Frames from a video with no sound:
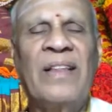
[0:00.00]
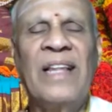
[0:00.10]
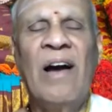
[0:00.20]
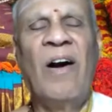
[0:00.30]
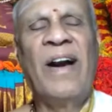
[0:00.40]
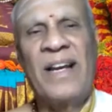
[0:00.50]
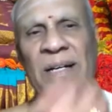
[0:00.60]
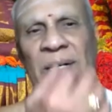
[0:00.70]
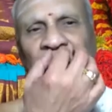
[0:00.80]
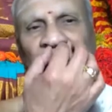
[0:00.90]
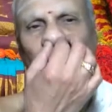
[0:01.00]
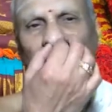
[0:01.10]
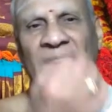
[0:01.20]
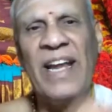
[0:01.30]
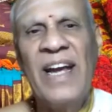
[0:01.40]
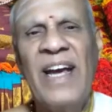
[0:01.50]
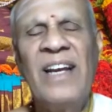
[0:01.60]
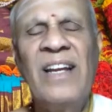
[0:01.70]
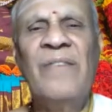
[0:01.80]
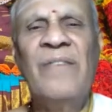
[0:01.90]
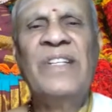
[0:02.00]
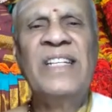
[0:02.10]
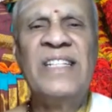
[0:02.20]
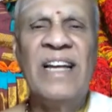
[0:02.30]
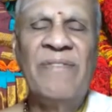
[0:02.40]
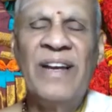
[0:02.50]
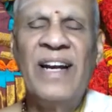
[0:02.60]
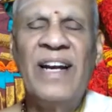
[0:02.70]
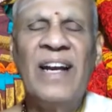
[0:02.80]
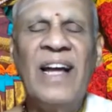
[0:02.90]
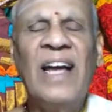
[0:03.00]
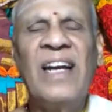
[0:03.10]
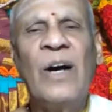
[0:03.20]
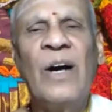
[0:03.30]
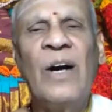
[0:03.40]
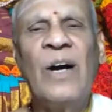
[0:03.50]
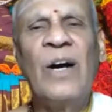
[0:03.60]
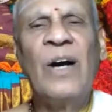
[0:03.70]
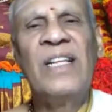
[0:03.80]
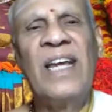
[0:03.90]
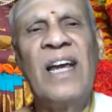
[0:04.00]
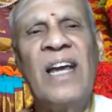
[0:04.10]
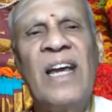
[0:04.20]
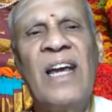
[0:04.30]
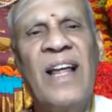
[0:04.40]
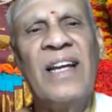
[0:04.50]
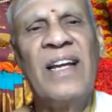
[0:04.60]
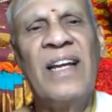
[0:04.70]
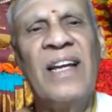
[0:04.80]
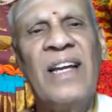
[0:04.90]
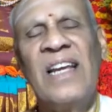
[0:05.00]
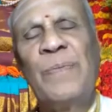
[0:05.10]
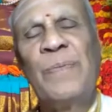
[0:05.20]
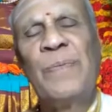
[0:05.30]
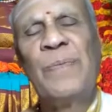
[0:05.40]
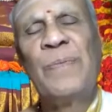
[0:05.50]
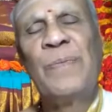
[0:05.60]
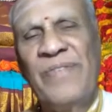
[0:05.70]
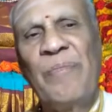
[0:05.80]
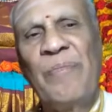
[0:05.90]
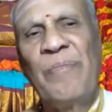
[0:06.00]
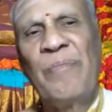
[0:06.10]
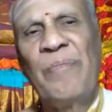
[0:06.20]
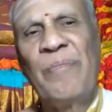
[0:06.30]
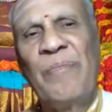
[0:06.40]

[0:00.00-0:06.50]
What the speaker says: the order should be taken, which is definite, and Kaushitaki order is not specific.